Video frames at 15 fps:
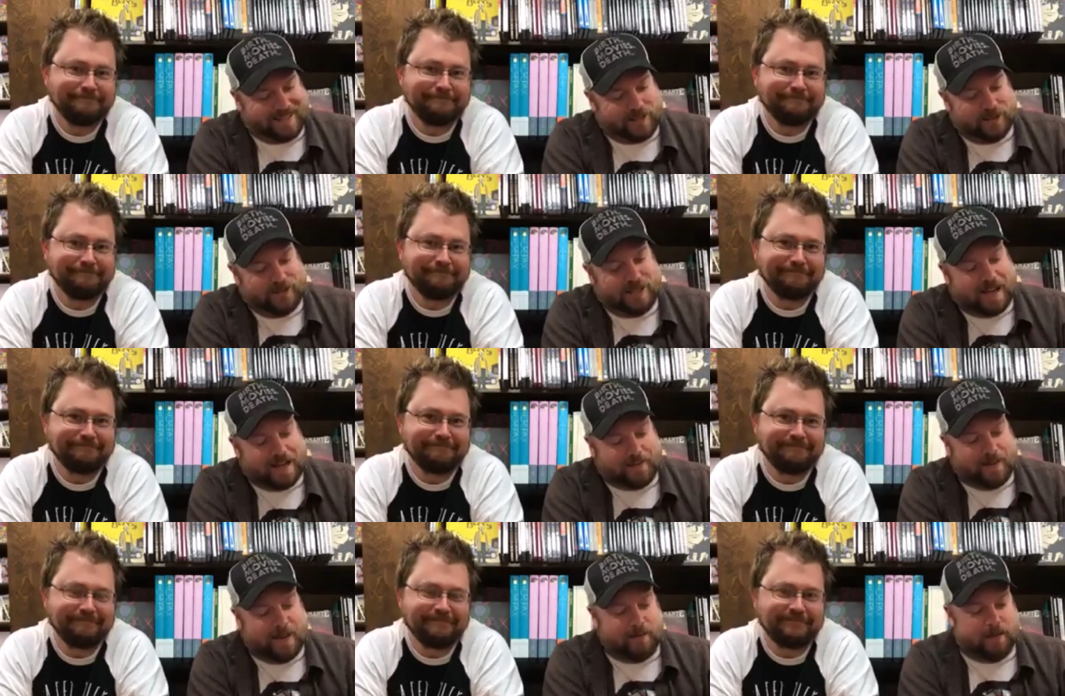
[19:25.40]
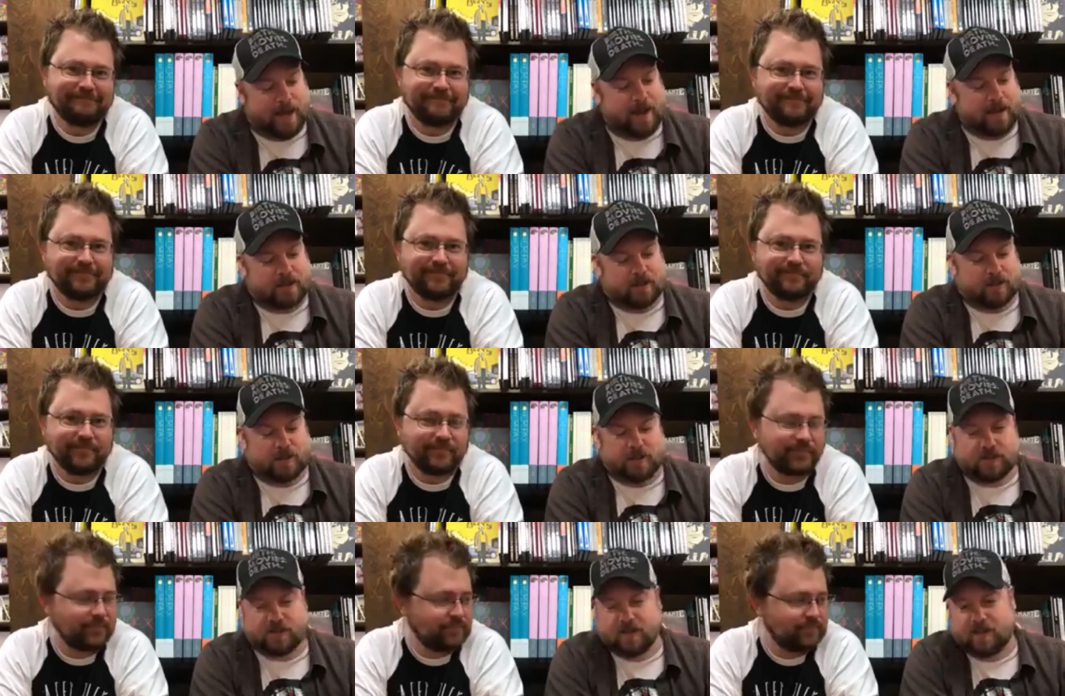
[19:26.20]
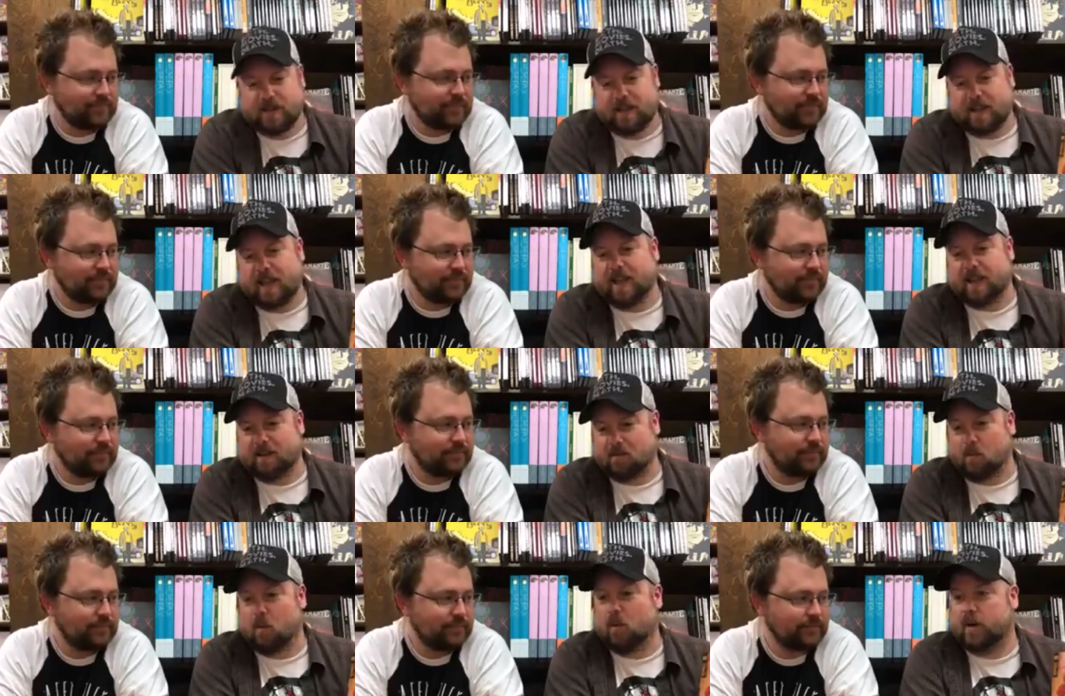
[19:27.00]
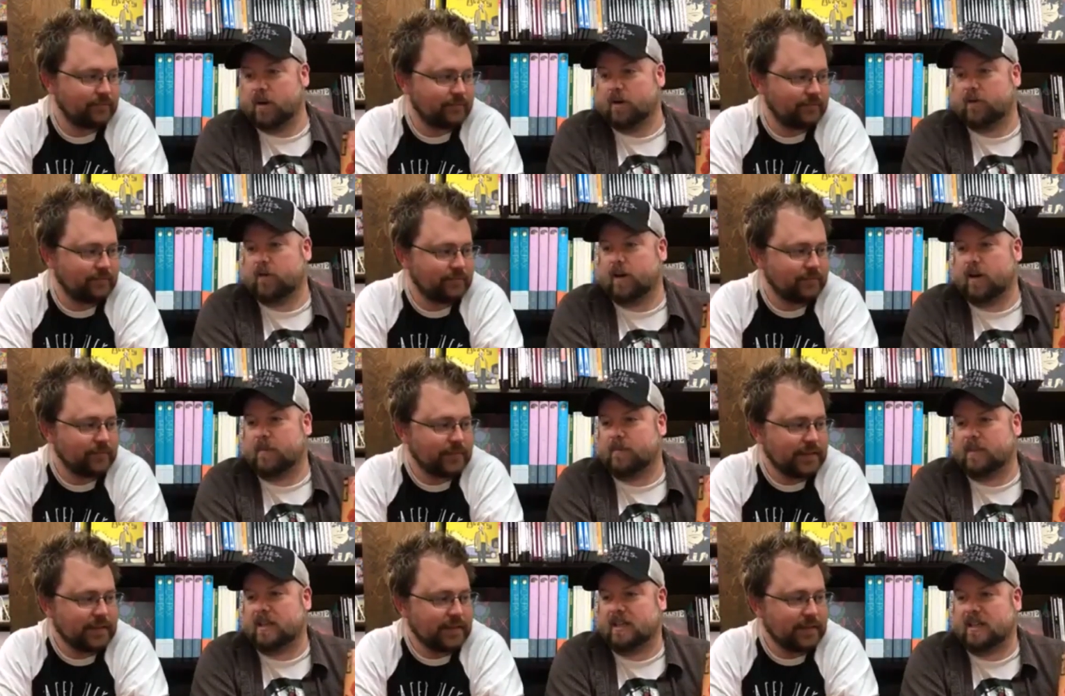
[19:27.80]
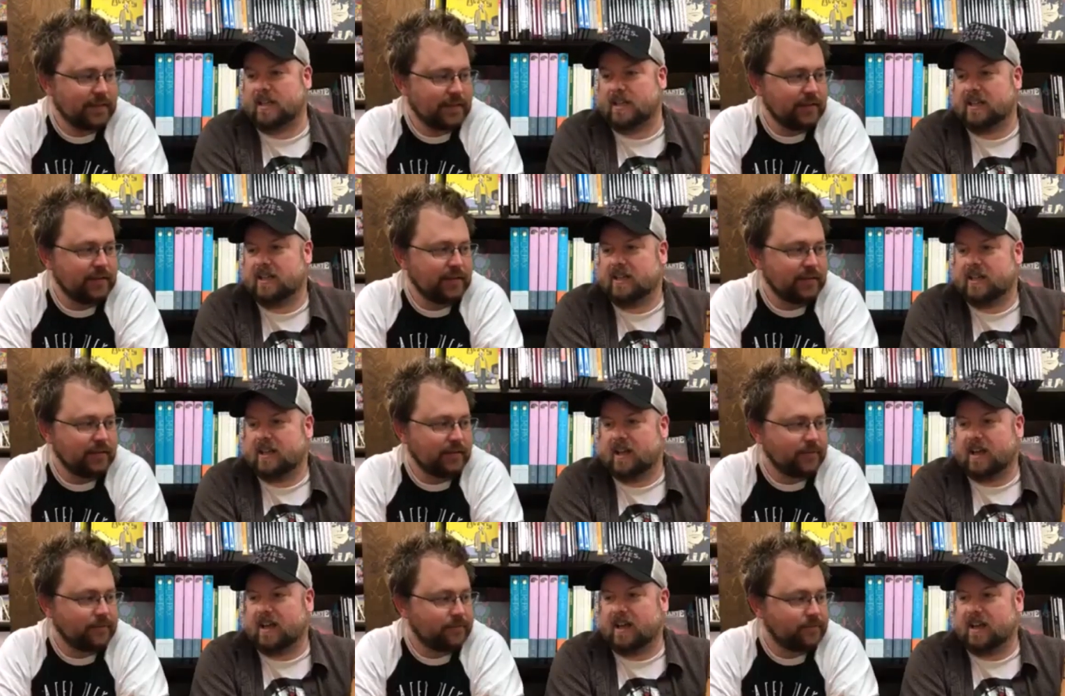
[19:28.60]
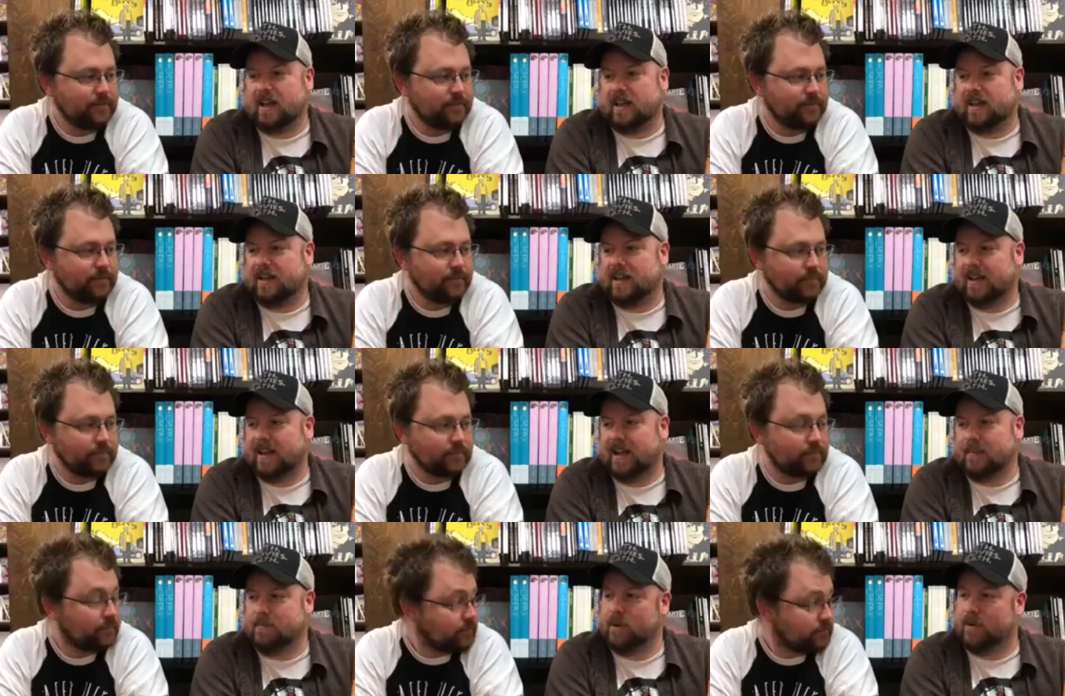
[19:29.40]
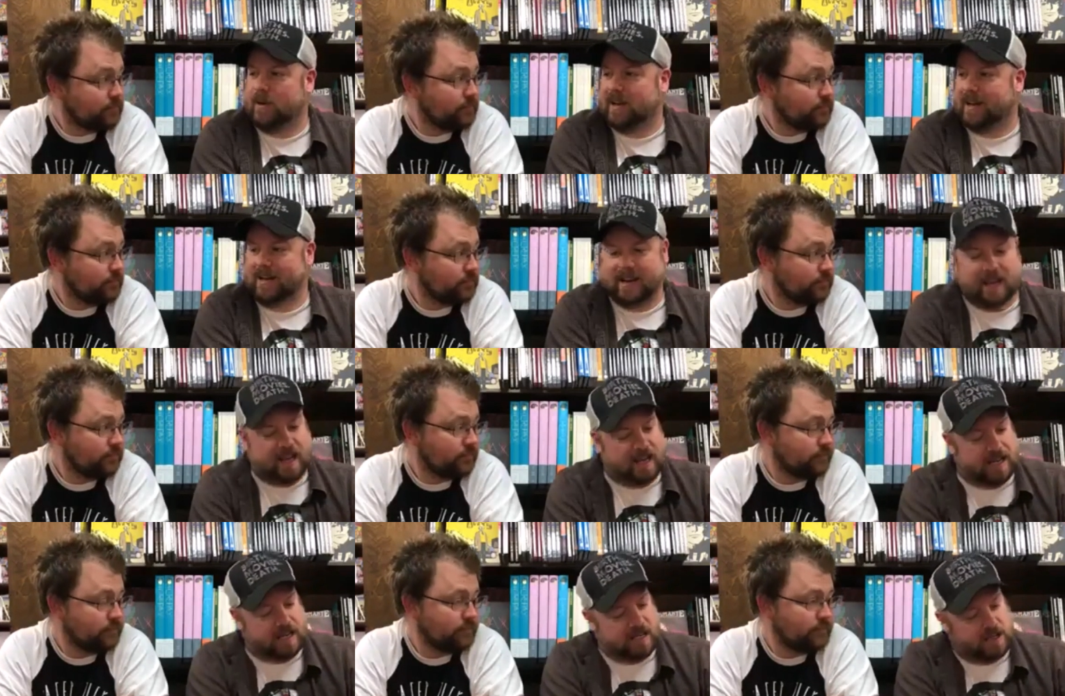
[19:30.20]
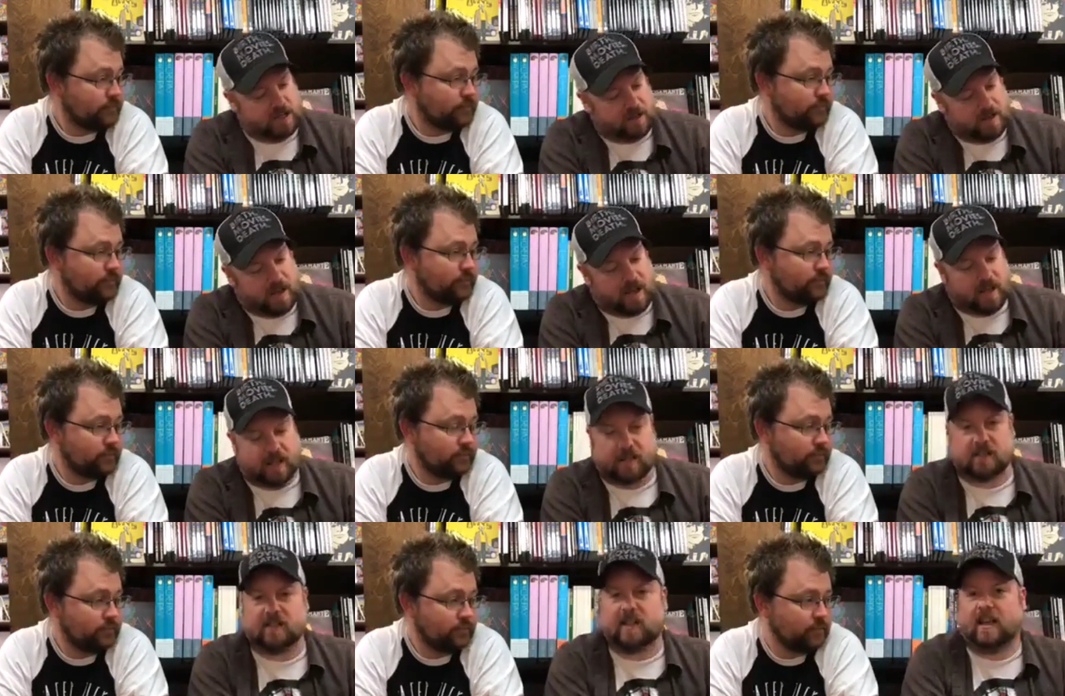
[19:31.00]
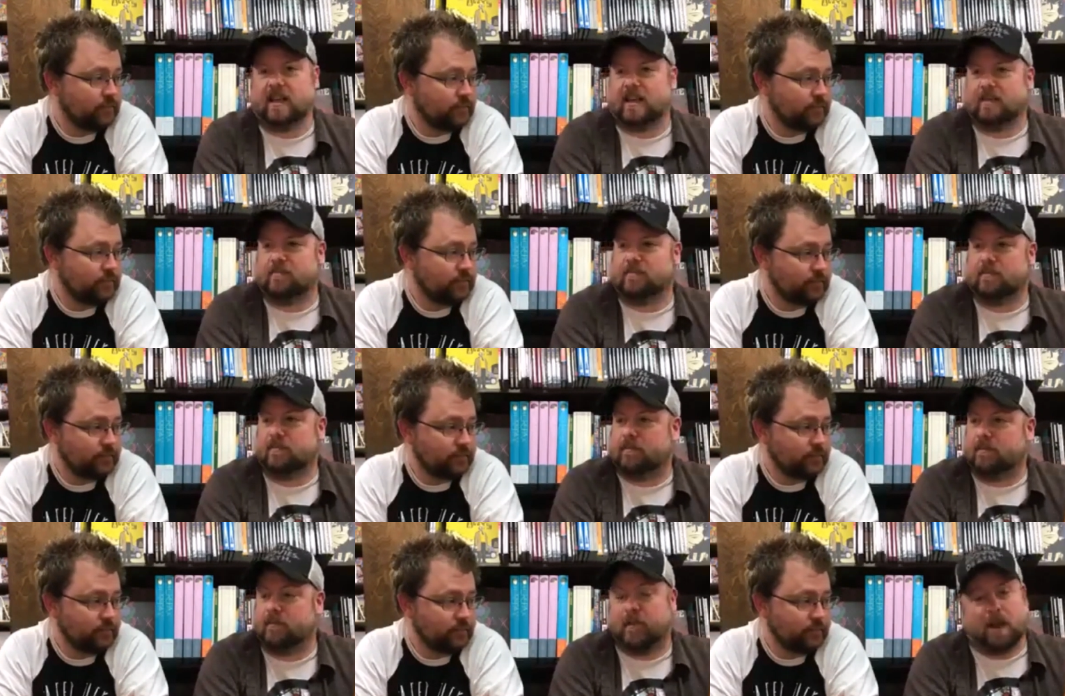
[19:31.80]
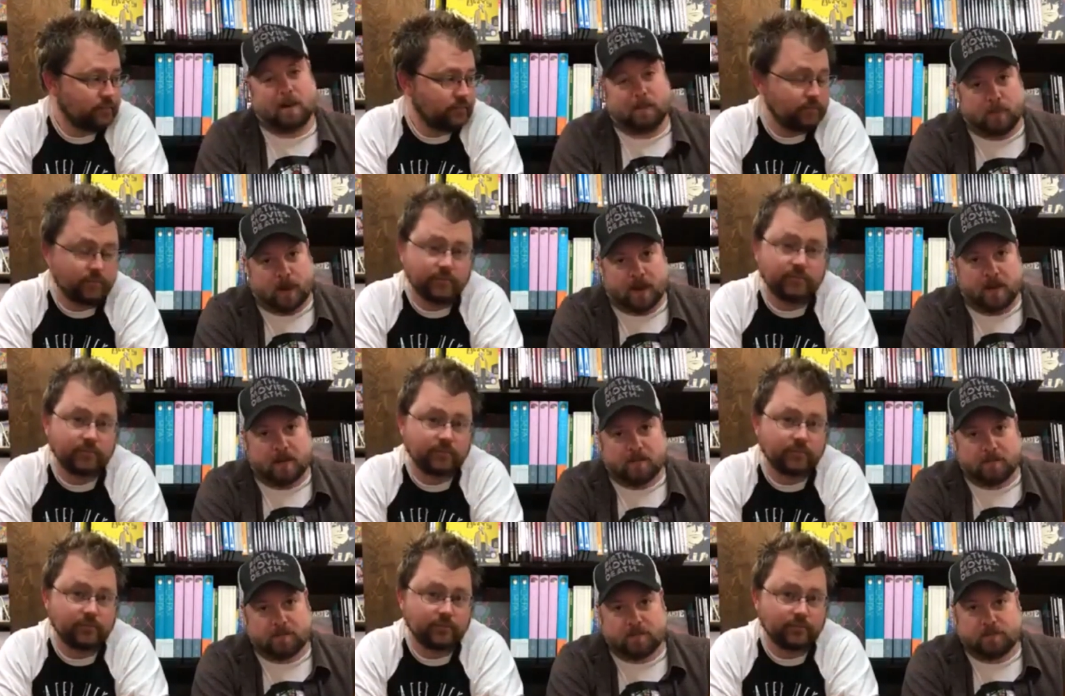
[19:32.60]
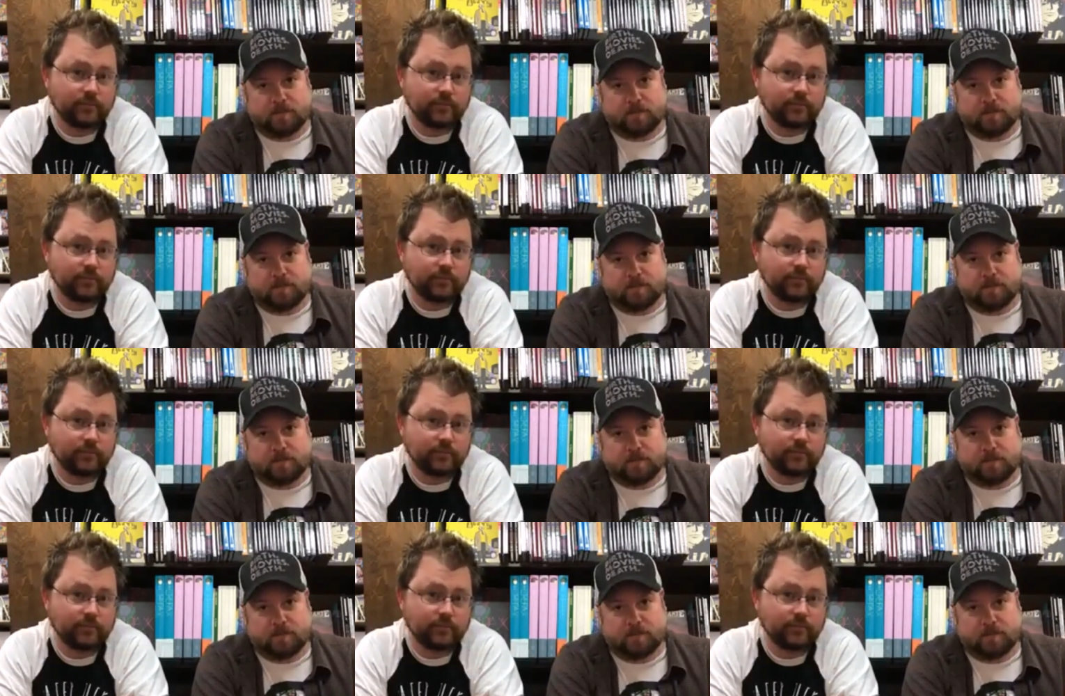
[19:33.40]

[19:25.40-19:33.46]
Speaker 1: the two dynamite bad girls, a warrior from the uh, Hyborian age and a vampire,